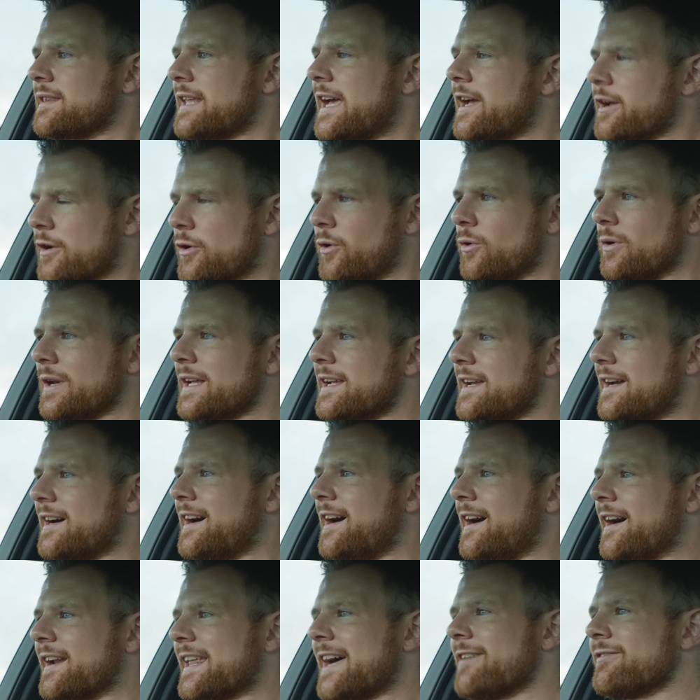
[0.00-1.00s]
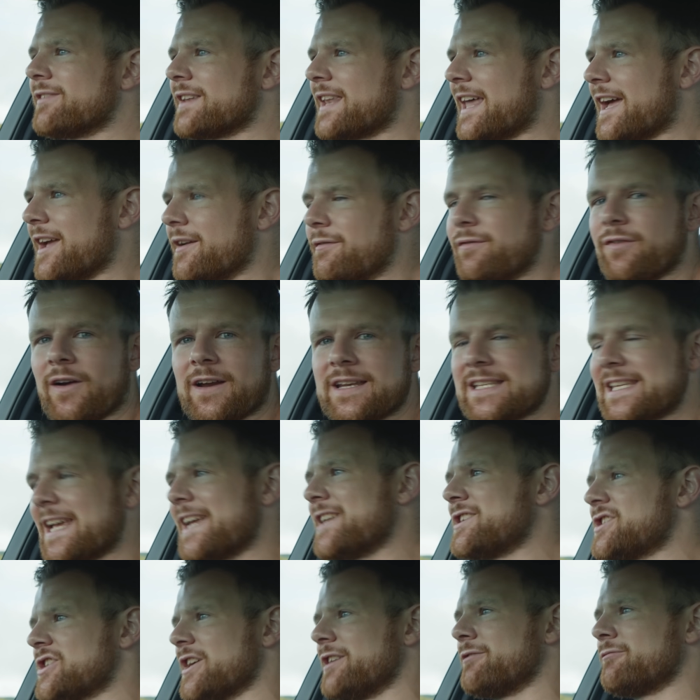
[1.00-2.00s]
their calling card, haven't they? Front
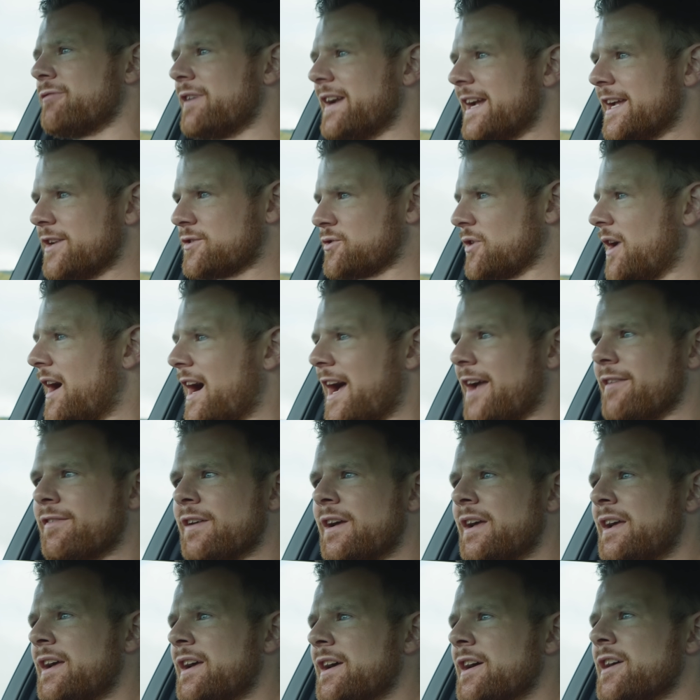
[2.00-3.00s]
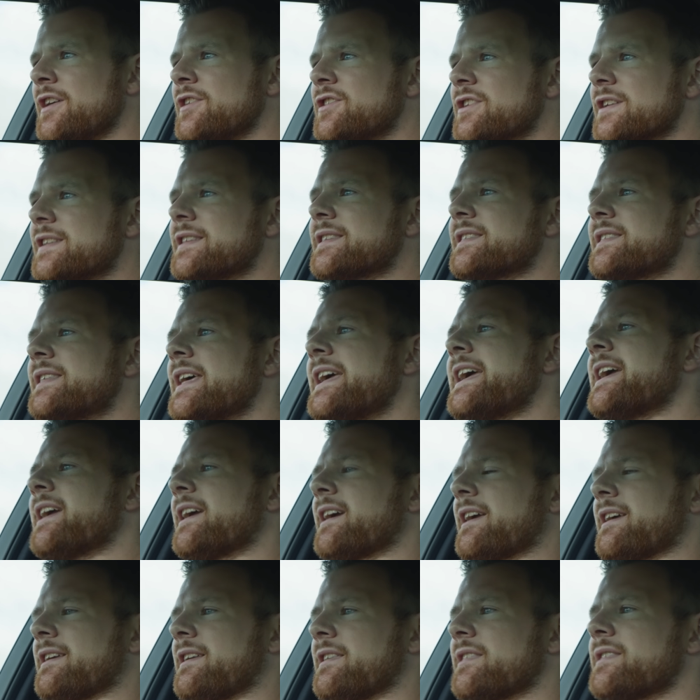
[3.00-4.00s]
engine, rear drive. Just
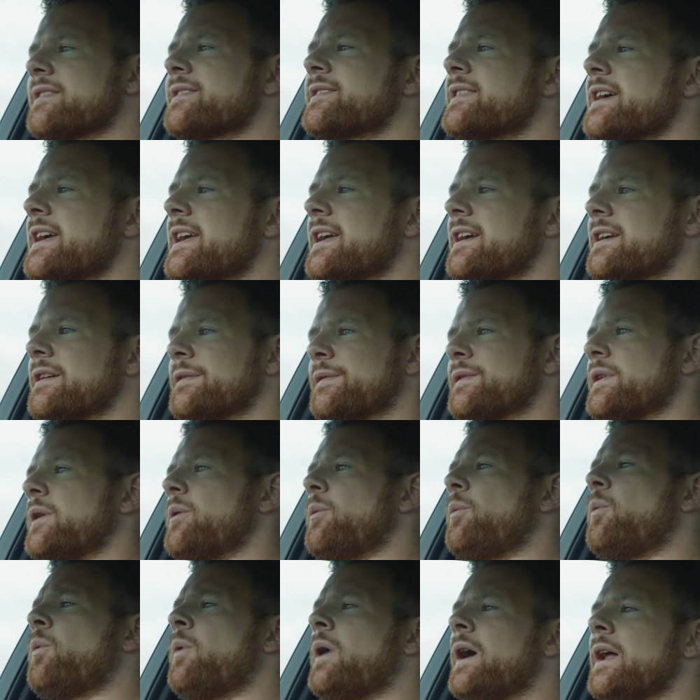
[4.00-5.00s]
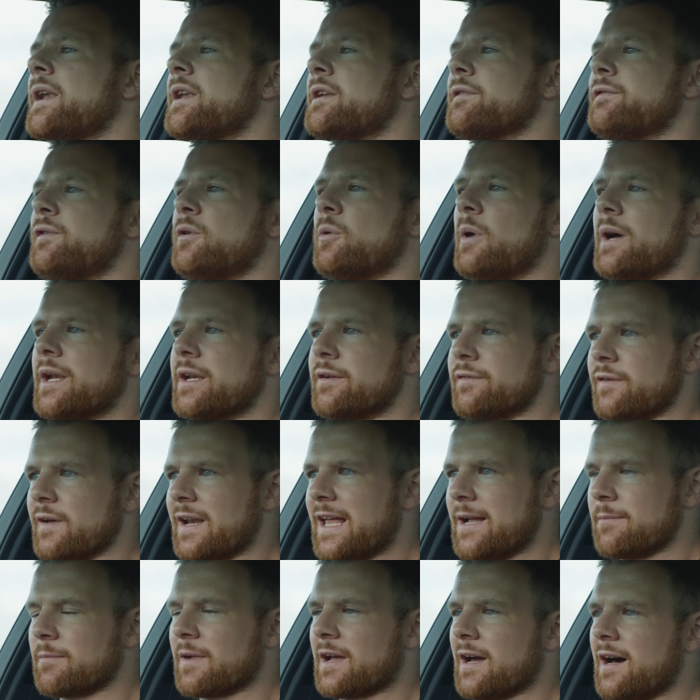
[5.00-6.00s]
think of the
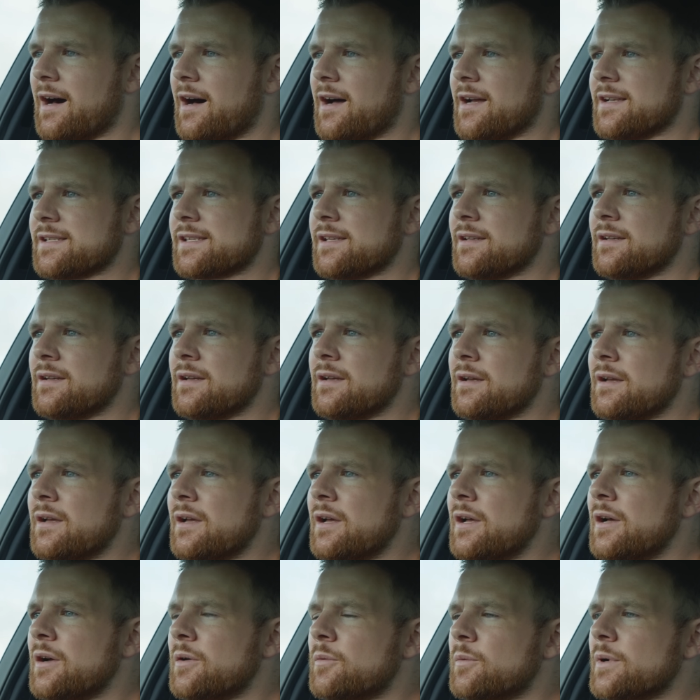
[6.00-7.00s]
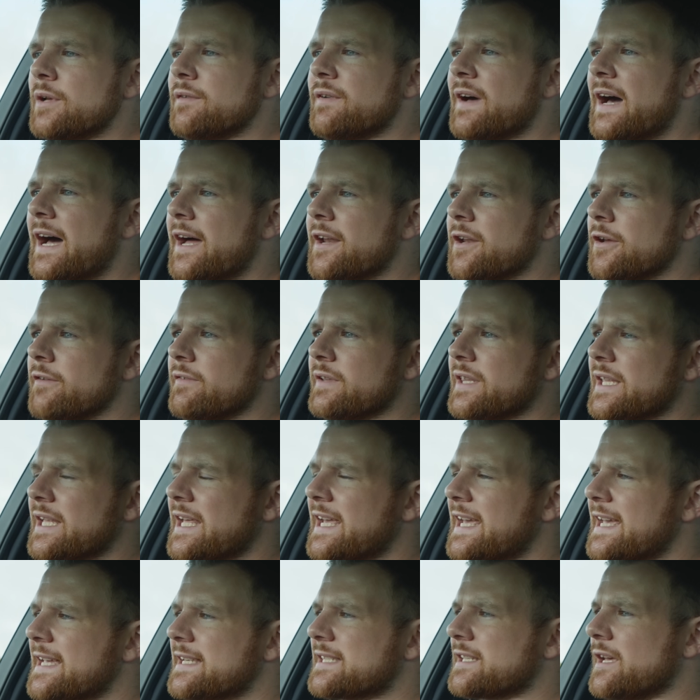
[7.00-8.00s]
wonderful M cars we've had over the
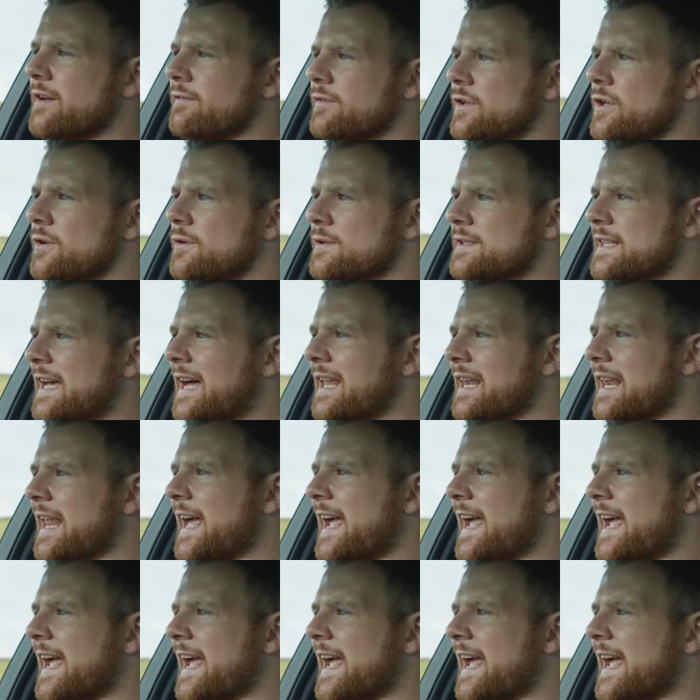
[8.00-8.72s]
years that have used that